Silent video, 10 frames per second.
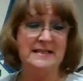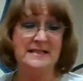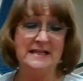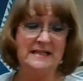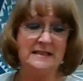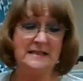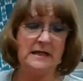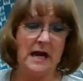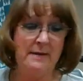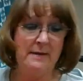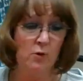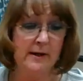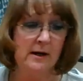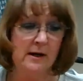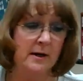is I'm
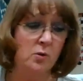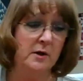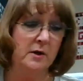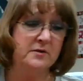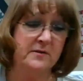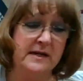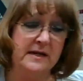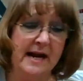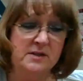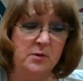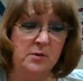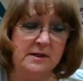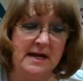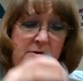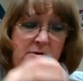working on quilts for the next book
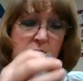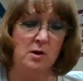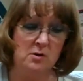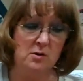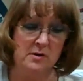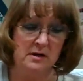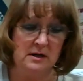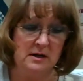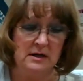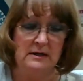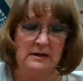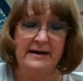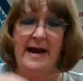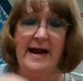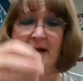down the road.
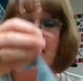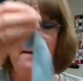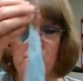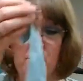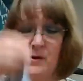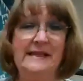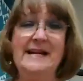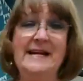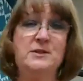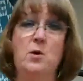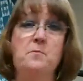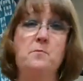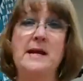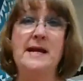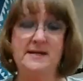And that release won't
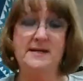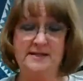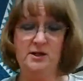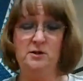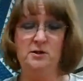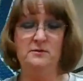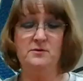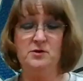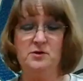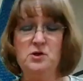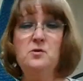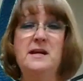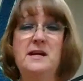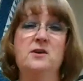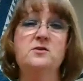be until 2
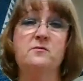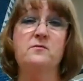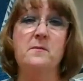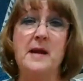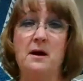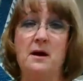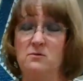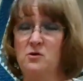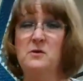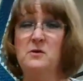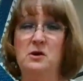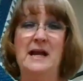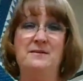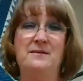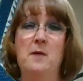years from now, or
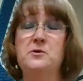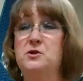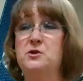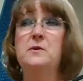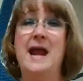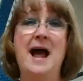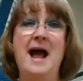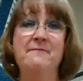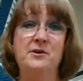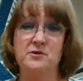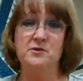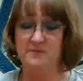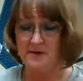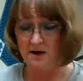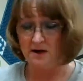like almost 2.5 years
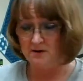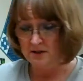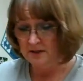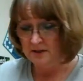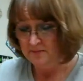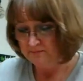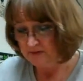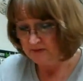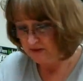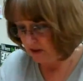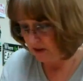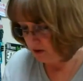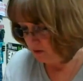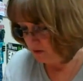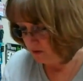from now.
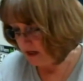So